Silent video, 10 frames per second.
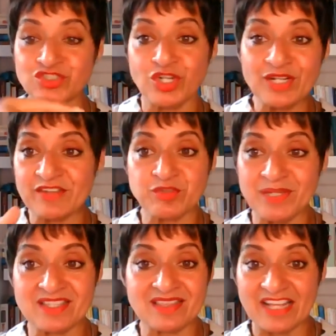you don't have to
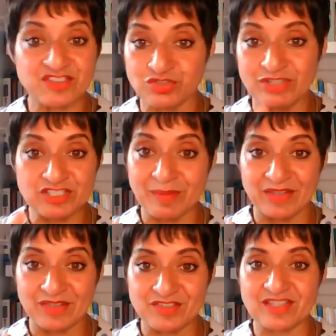be that strict
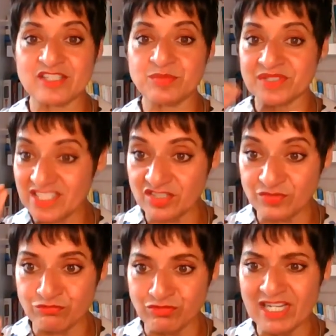about these things, but this
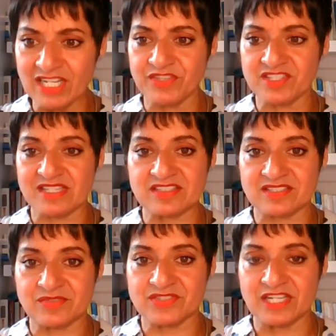is really for the
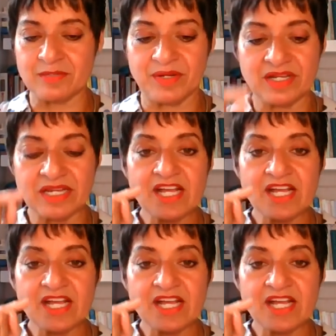sensitive sleeper.